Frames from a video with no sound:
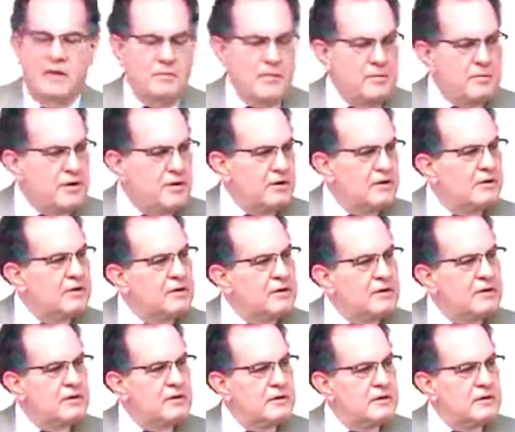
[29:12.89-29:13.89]
Remember
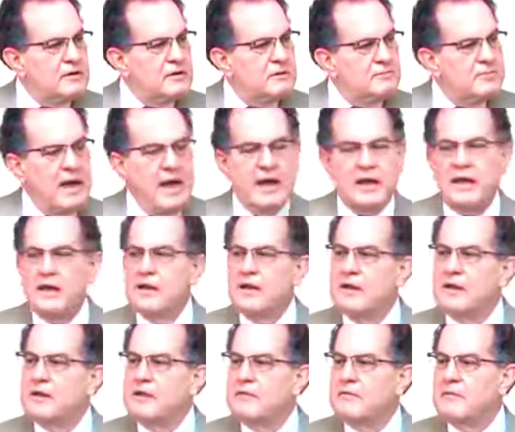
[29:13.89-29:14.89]
back
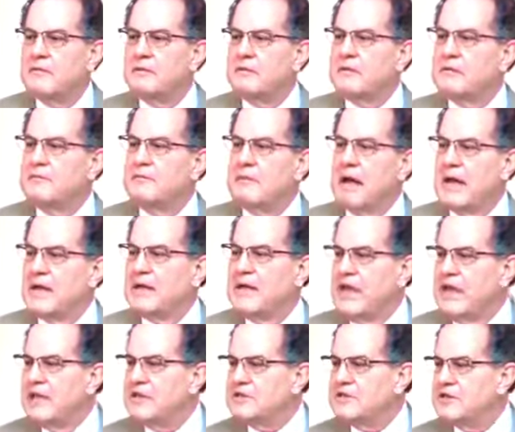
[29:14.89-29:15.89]
in my
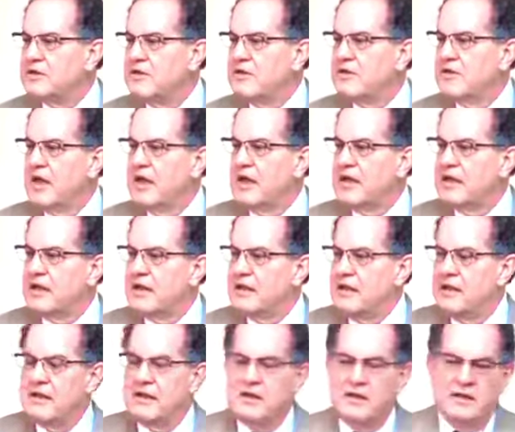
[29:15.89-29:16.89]
days, you know, you had
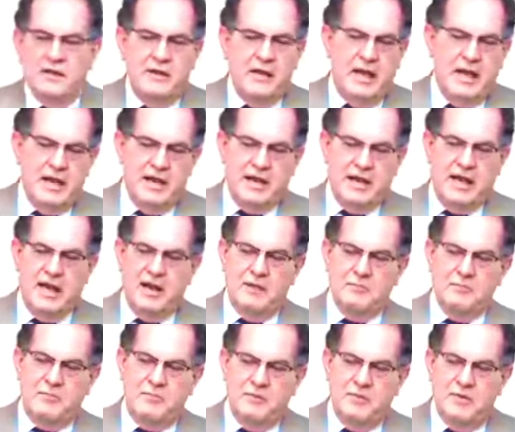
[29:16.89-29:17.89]
to you had to get
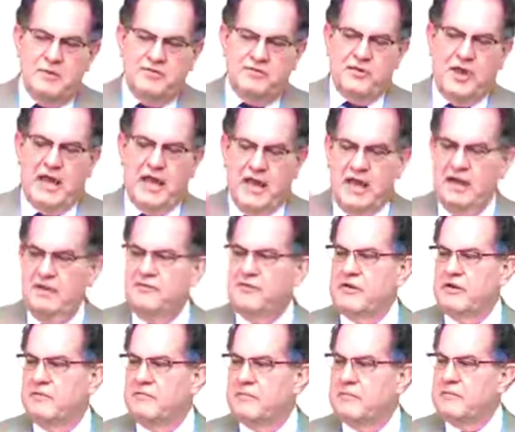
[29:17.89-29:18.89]
them
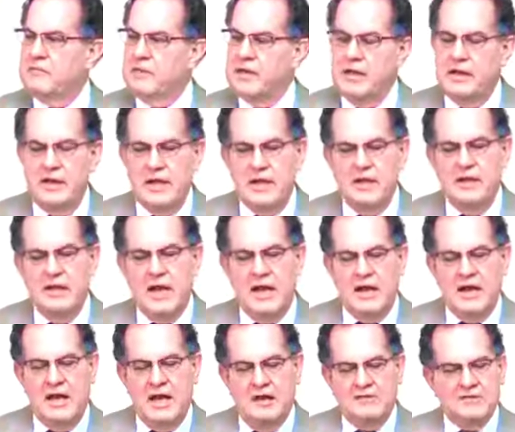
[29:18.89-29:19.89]
saved, and then you
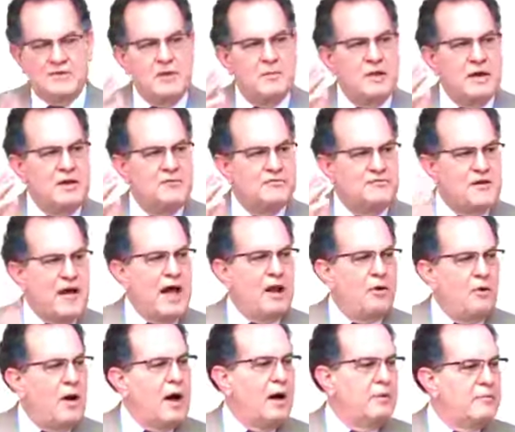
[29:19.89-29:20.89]
had to have somebody
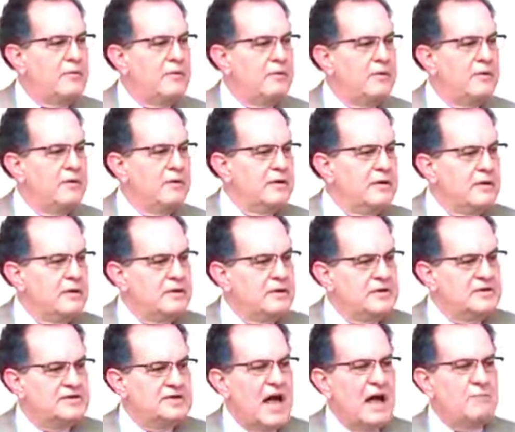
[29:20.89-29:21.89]
follow up.
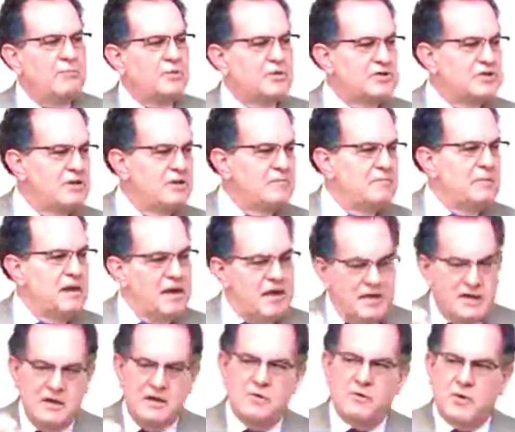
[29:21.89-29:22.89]
Discipleship
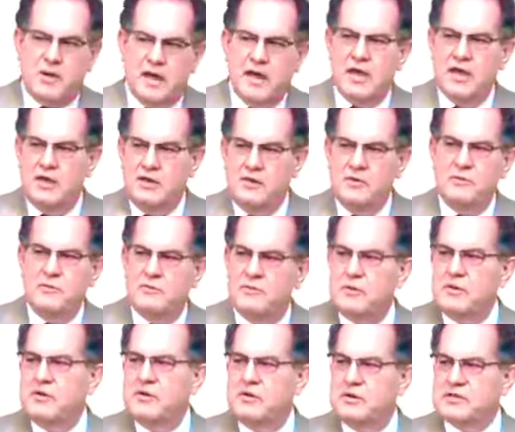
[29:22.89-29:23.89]
meant okay, you,
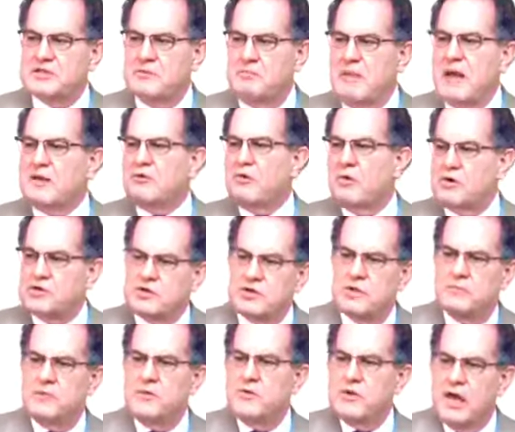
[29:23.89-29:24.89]
you it's a
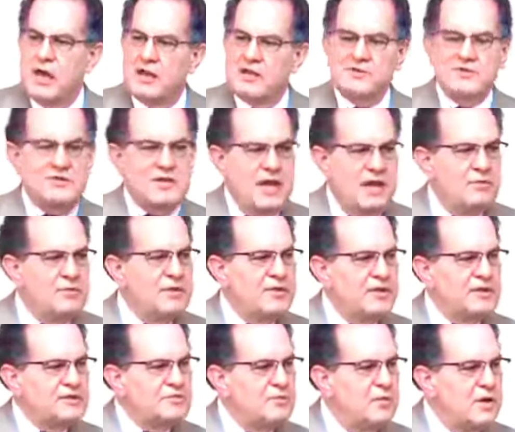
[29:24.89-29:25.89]
mentorship. You got to stay
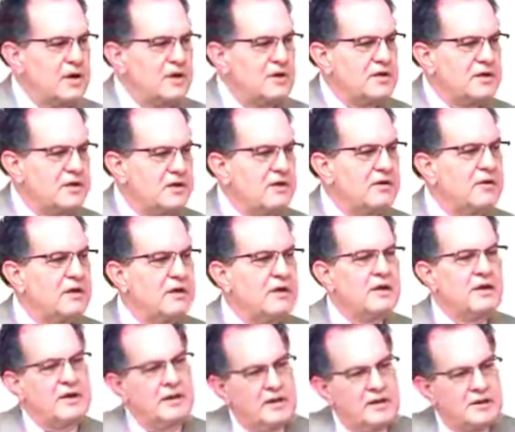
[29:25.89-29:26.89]
with this one until
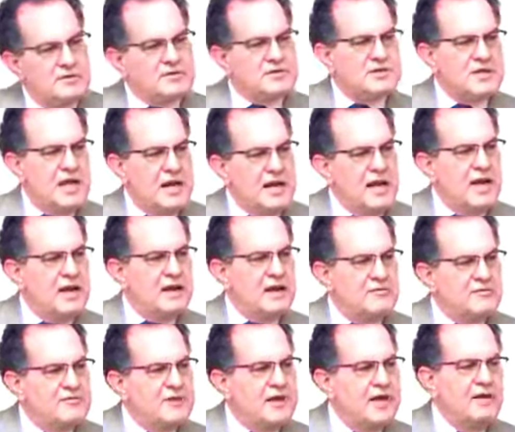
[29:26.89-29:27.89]
they're steady on
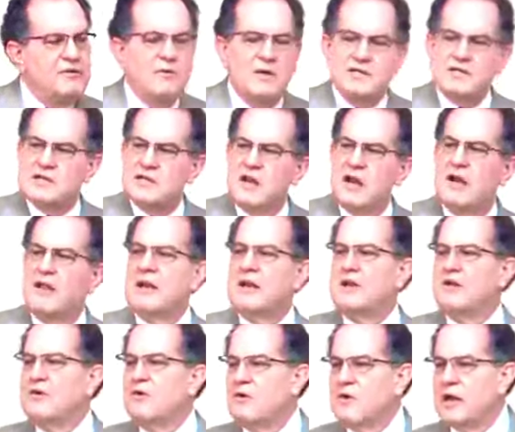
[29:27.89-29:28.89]
their feet, and once they are,
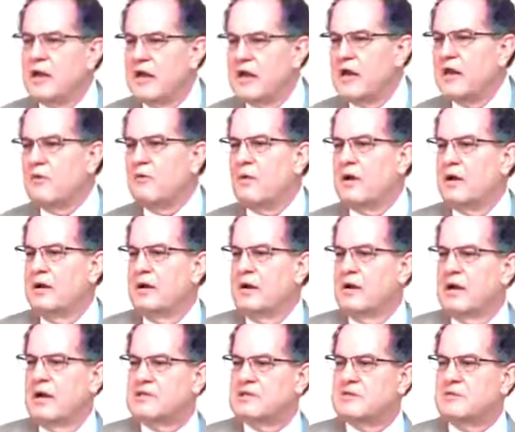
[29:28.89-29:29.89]
then you go get another one.
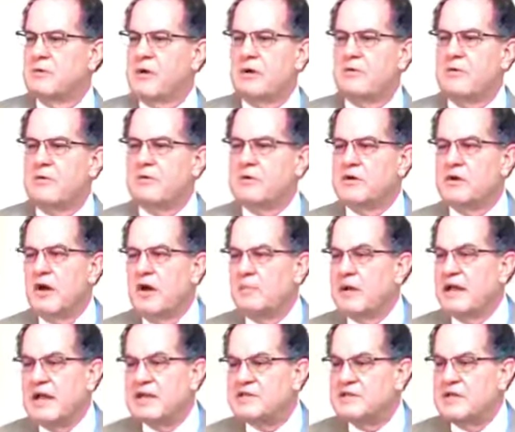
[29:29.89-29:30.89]
That's the way we were
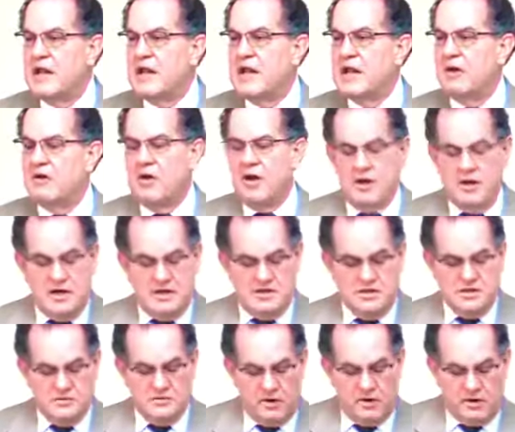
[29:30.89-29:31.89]
taught, but that's not how God
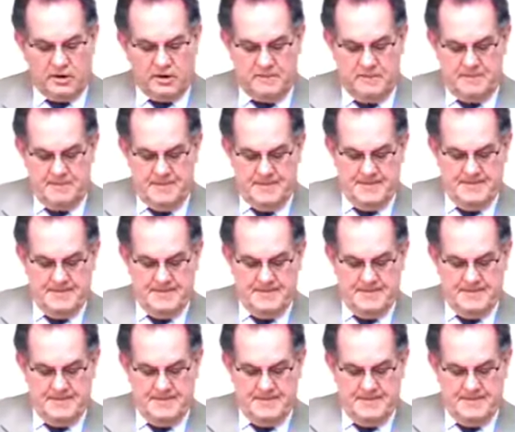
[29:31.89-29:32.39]
does His work.